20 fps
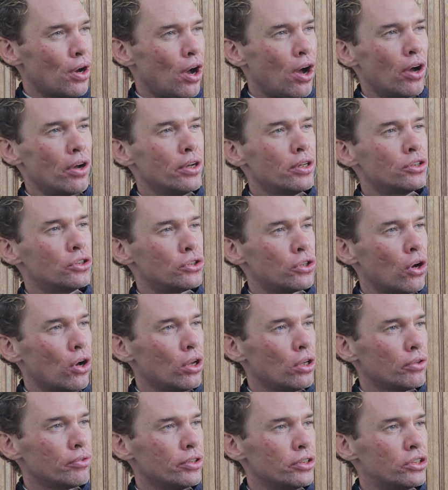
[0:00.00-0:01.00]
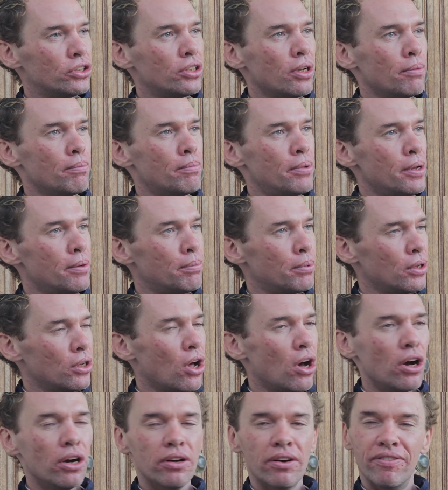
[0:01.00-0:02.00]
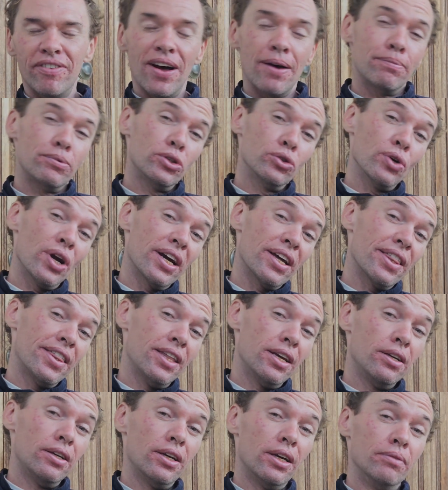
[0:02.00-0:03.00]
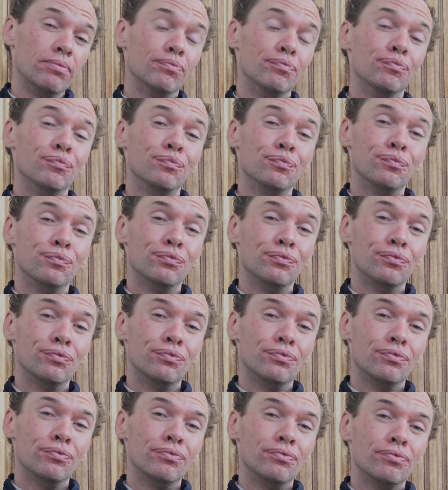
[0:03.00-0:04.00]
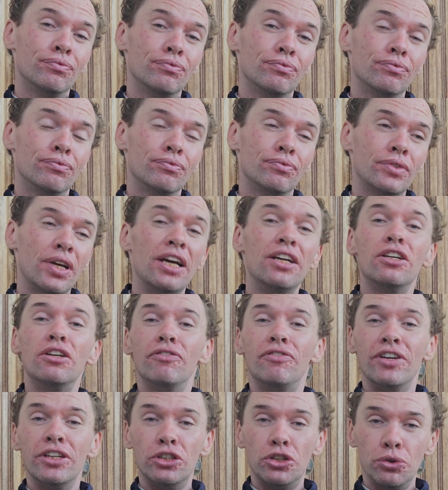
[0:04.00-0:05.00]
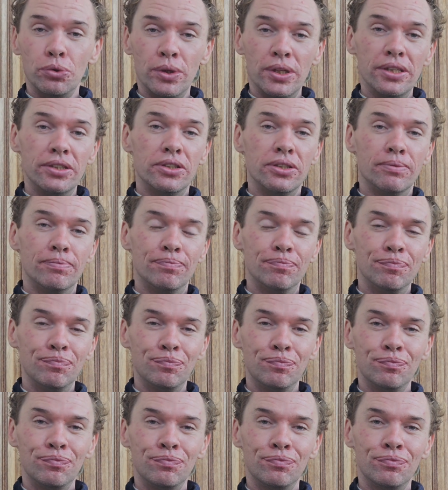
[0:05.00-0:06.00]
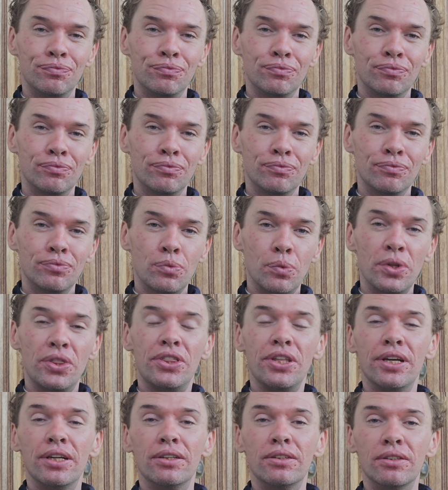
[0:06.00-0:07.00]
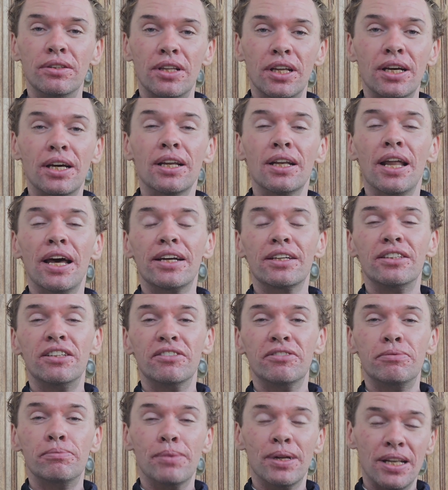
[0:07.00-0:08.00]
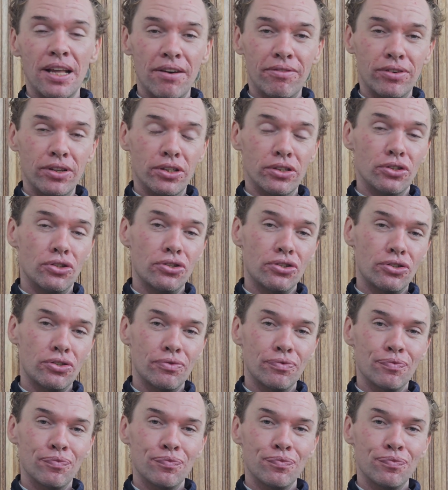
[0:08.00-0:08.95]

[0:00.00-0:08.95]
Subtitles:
How intolerant some people are of abstract thinking. Individualism within the collective malevolence.